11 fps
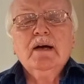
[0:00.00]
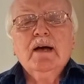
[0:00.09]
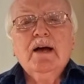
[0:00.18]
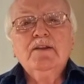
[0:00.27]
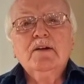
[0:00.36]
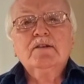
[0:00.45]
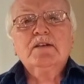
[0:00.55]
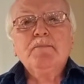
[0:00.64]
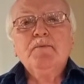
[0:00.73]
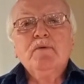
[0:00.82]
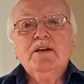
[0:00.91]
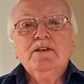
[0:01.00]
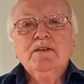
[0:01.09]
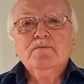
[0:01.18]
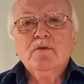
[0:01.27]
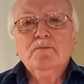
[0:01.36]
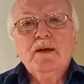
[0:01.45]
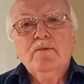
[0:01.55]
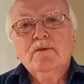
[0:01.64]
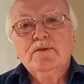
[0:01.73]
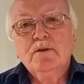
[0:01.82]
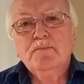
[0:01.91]
And the separation will be
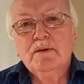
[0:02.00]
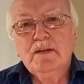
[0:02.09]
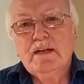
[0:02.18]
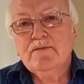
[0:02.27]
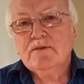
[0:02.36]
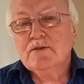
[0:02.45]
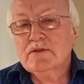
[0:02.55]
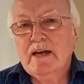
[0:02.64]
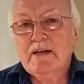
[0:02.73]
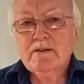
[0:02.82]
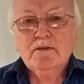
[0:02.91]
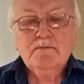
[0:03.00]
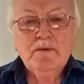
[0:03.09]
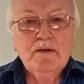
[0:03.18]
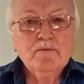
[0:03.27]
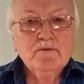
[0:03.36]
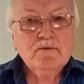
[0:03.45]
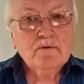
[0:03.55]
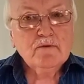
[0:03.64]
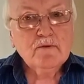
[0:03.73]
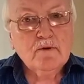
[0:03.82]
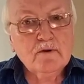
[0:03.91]
when the believers are taken to be with the
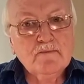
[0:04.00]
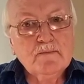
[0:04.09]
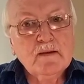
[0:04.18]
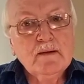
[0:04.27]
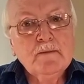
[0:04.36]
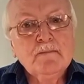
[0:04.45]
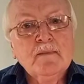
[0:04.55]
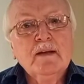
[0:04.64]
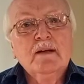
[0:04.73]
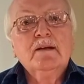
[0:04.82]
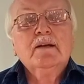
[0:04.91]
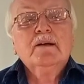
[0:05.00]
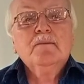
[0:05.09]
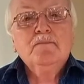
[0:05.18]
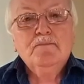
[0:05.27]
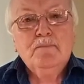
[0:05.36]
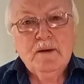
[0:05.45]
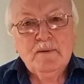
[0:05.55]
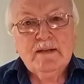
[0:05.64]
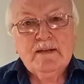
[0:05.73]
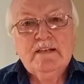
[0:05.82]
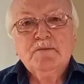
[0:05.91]
Lord
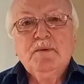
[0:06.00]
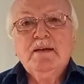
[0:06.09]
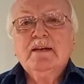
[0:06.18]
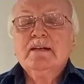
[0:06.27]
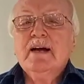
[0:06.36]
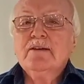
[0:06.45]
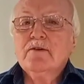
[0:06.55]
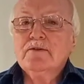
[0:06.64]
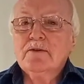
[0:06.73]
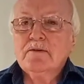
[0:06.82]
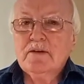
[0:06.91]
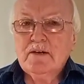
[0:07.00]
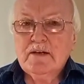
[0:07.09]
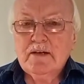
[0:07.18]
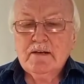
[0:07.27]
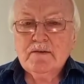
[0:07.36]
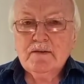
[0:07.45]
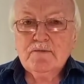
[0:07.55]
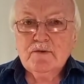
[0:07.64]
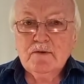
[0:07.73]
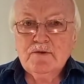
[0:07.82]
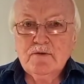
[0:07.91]
biblically speaking, and on the, uh,
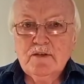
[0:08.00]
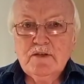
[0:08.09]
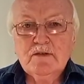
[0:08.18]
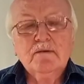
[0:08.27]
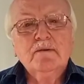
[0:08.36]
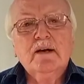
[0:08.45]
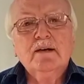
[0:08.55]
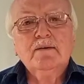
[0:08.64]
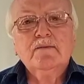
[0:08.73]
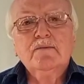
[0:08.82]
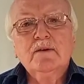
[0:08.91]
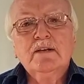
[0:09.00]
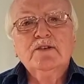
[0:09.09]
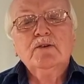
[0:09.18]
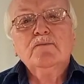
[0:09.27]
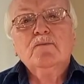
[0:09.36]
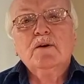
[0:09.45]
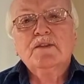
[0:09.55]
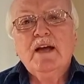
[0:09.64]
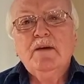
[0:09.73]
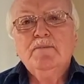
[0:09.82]
the Jewish uh, religion, what they